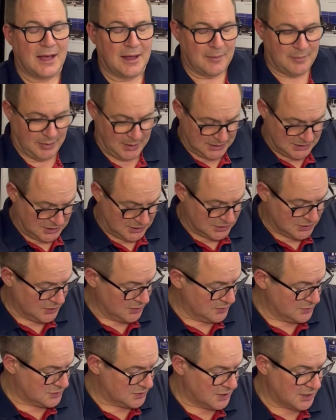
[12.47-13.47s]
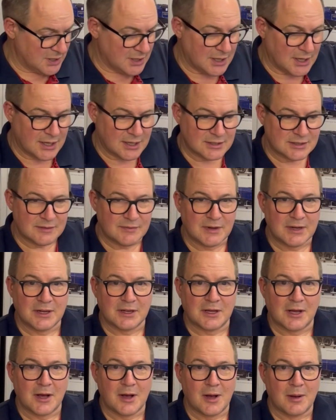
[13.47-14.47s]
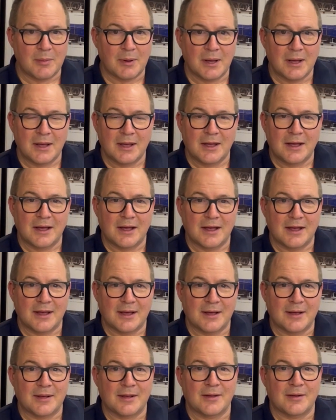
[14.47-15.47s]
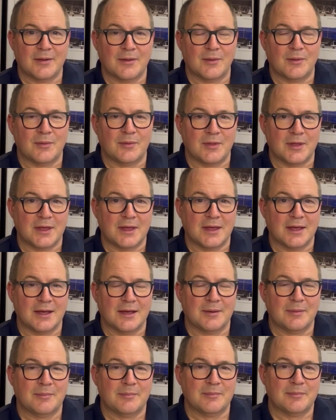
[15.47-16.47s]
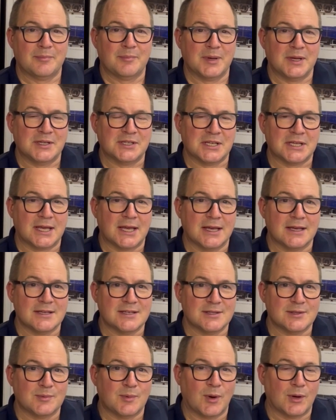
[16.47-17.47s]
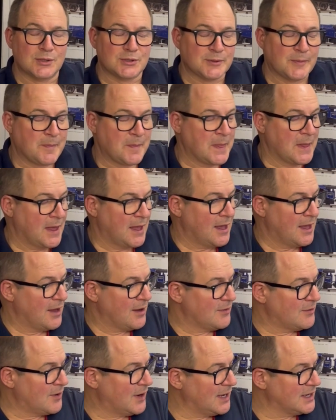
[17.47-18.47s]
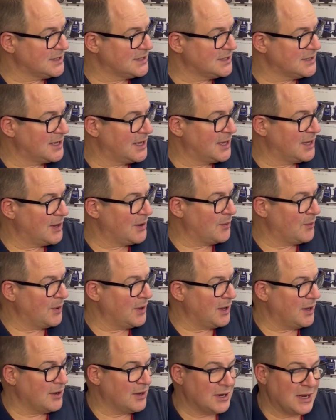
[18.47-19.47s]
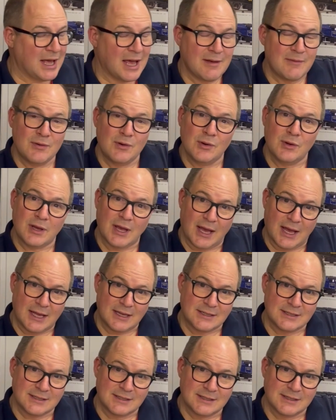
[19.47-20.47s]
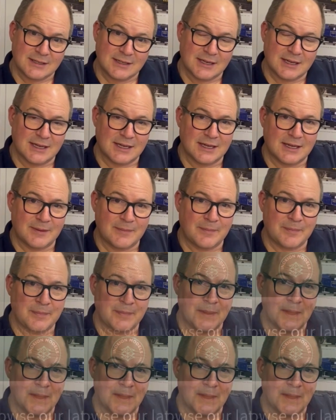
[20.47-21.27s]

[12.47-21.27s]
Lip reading: Please excuse the civilian garb. All the peachy kit is in the wash. Right, we are going to have a look at um,